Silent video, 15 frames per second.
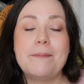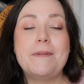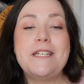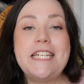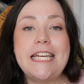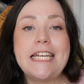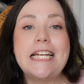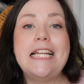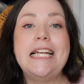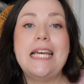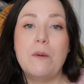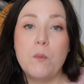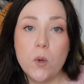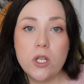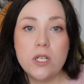
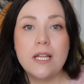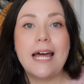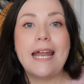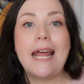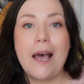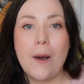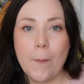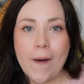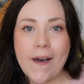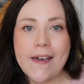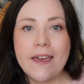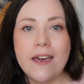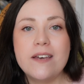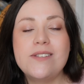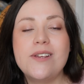particularly wool and
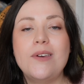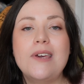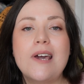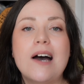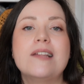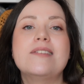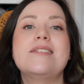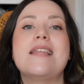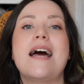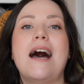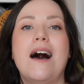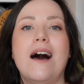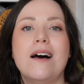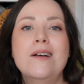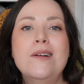alpaca, so yarns that
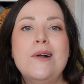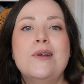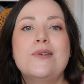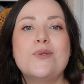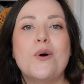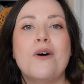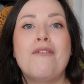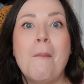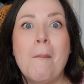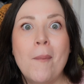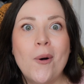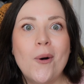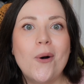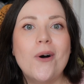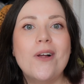are sort of
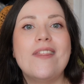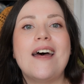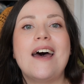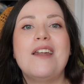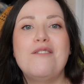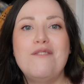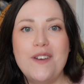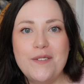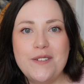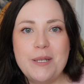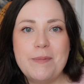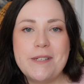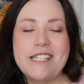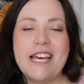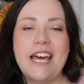more than
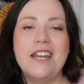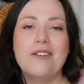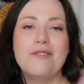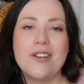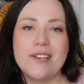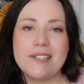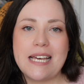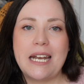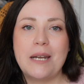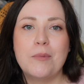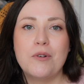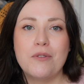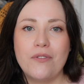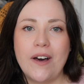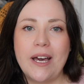50% of those
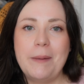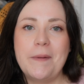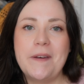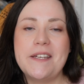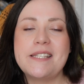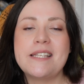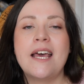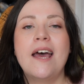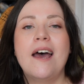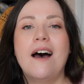animal fibres.